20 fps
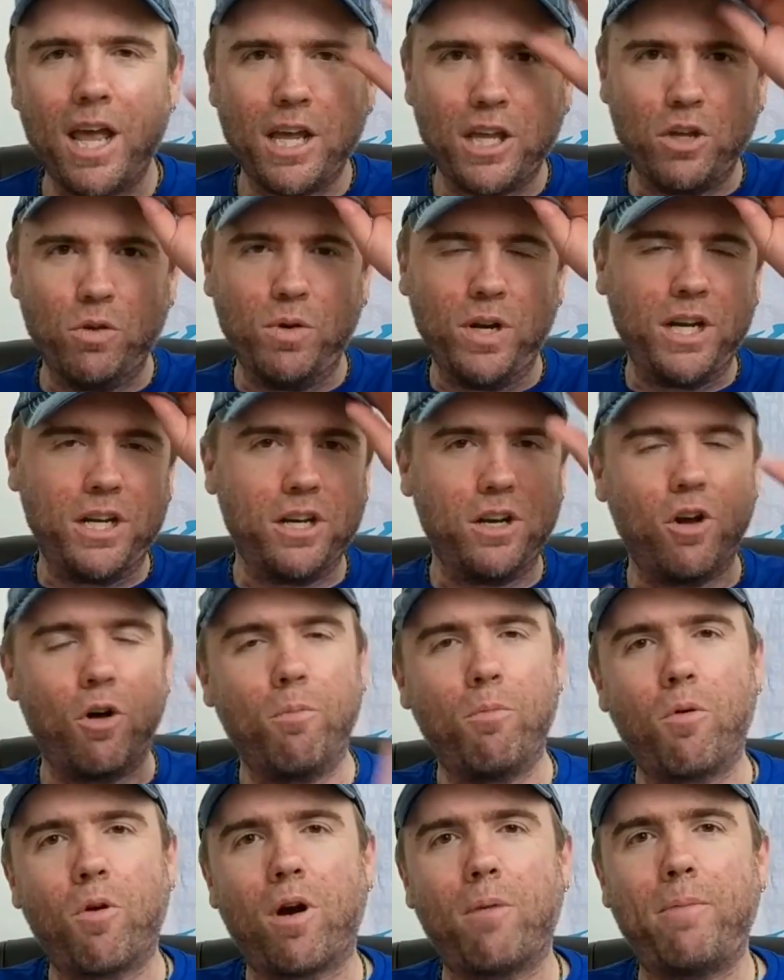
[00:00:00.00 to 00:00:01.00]
You need to know
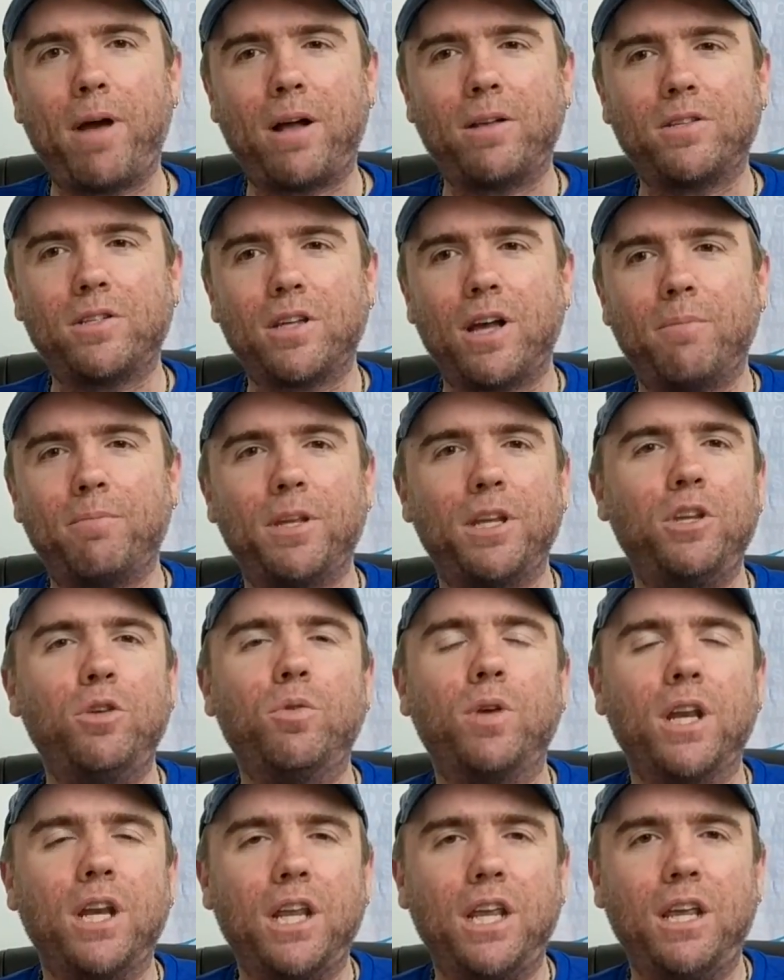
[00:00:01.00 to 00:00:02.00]
more about something, you
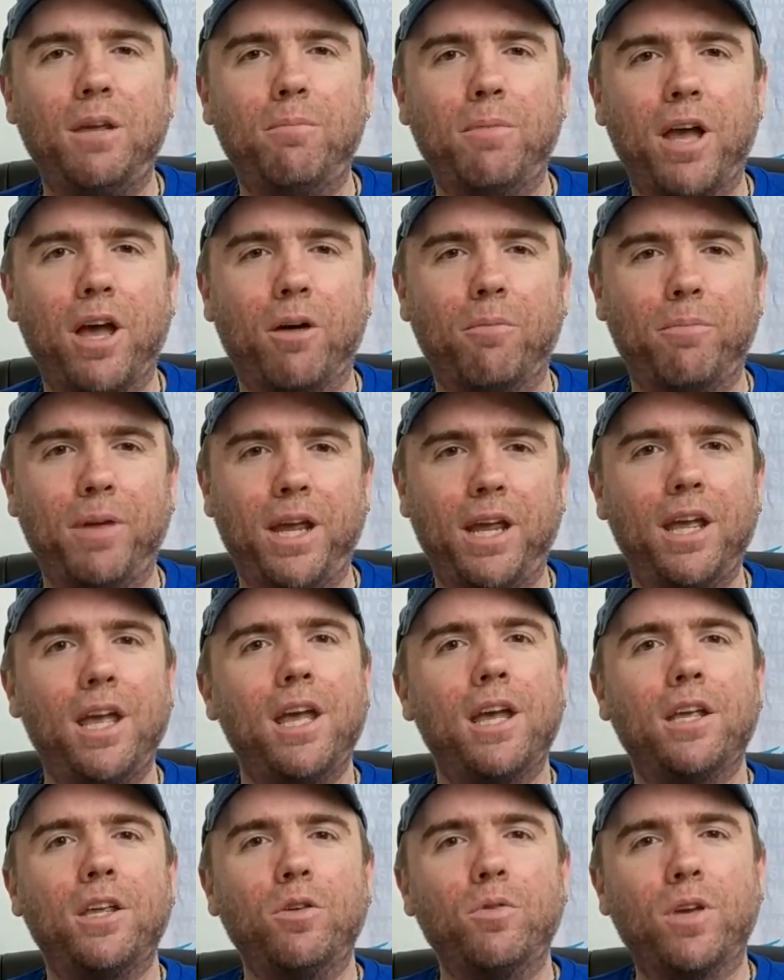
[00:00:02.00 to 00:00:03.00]
can email me,
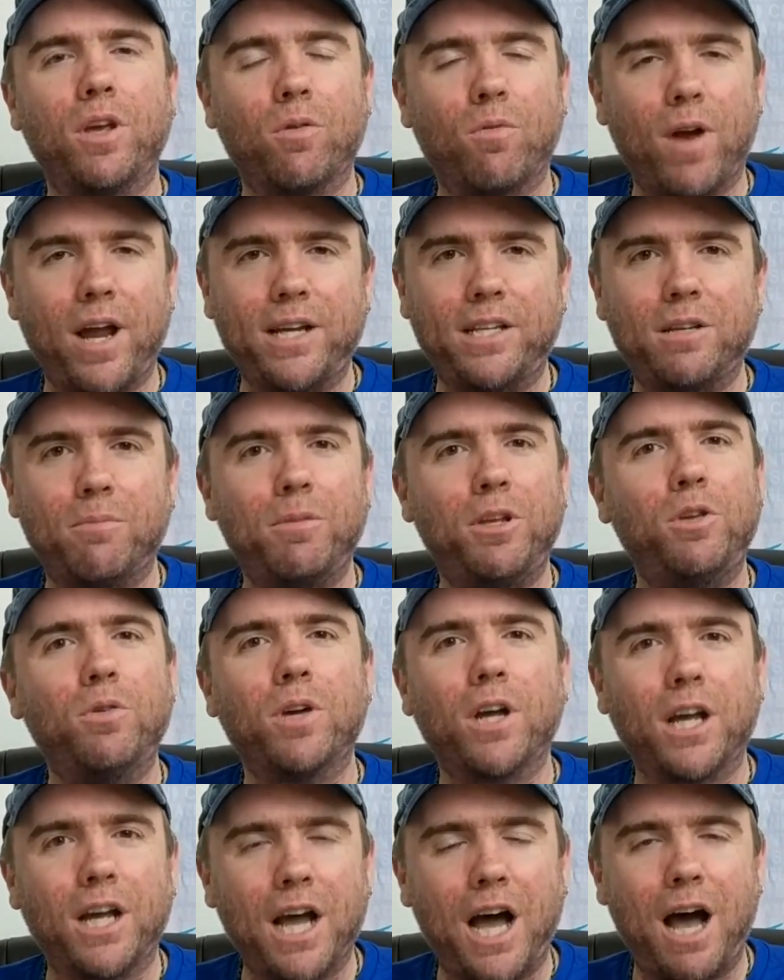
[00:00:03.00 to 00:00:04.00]
you can write to me, you
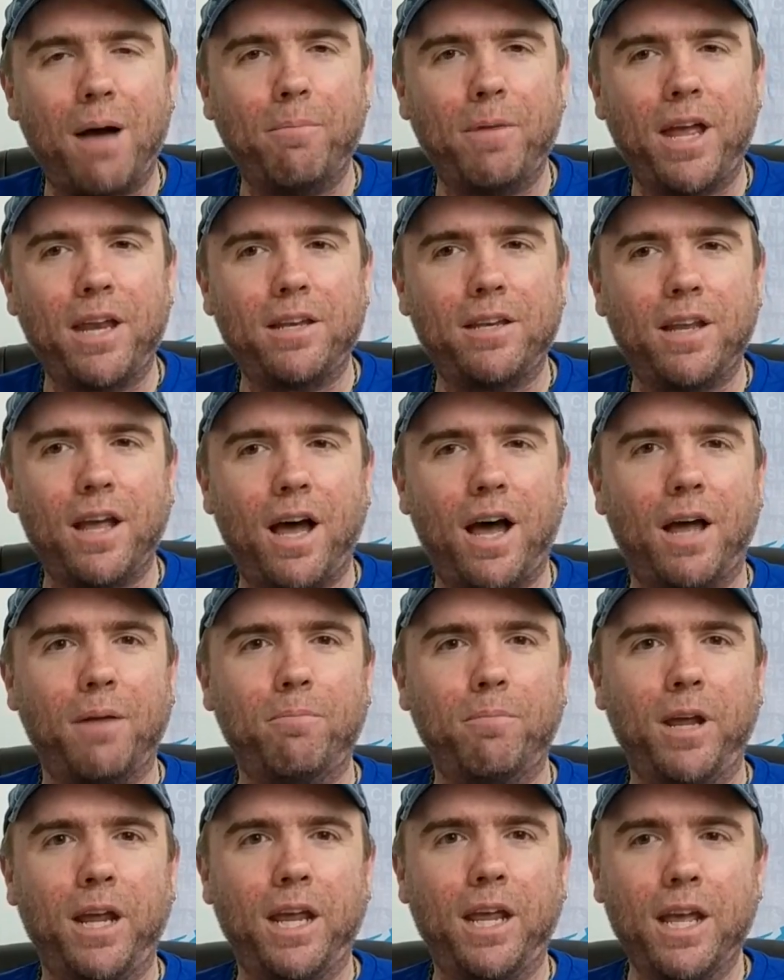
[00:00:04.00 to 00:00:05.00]
can comment
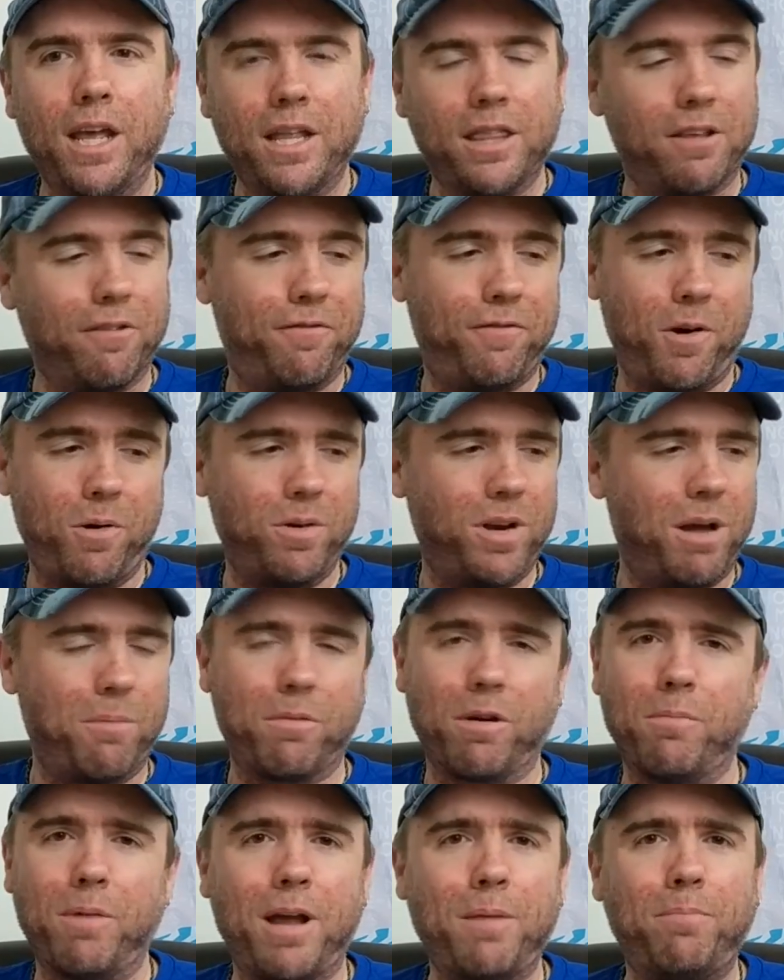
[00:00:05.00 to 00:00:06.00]
on me. The phone
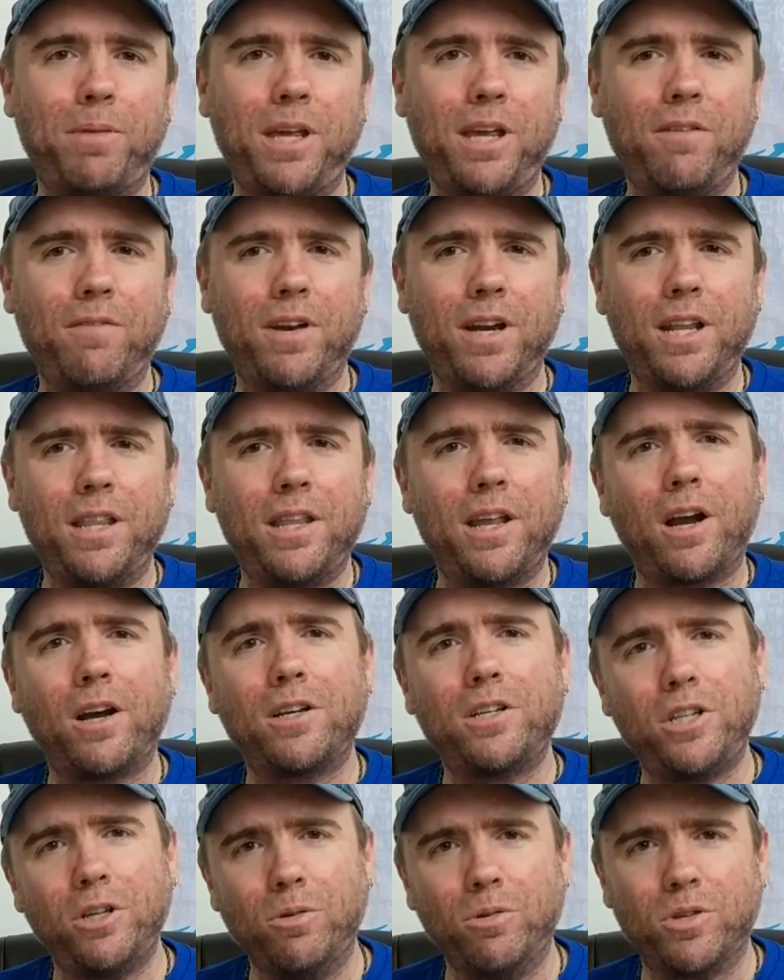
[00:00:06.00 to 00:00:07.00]
number might be even in there
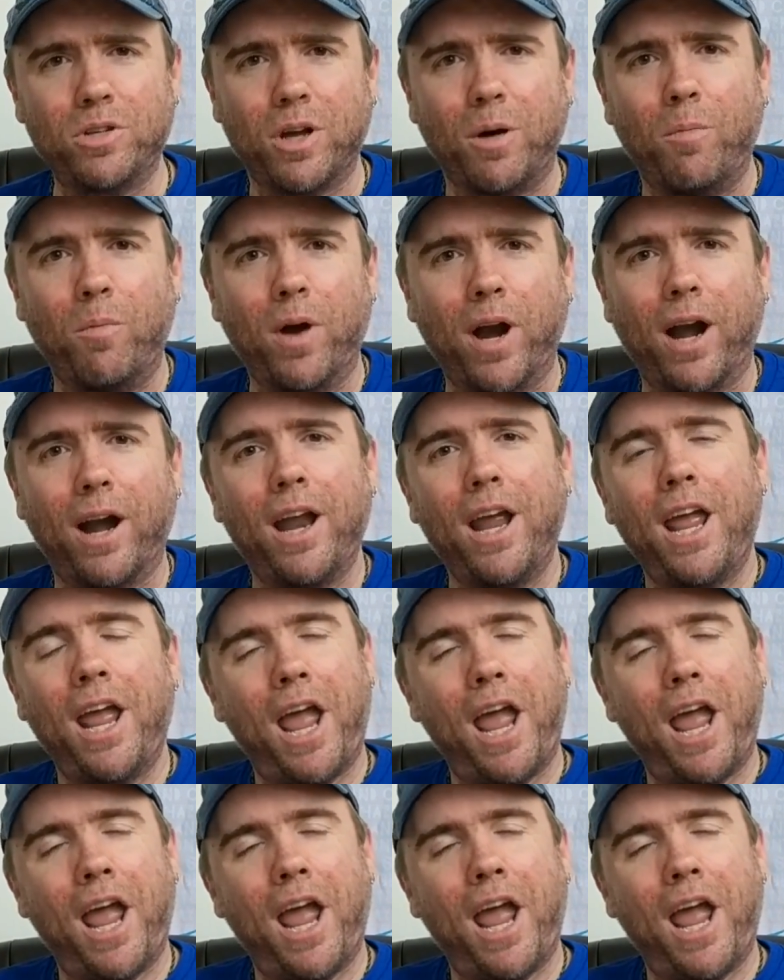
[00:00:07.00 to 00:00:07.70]
too somewhere.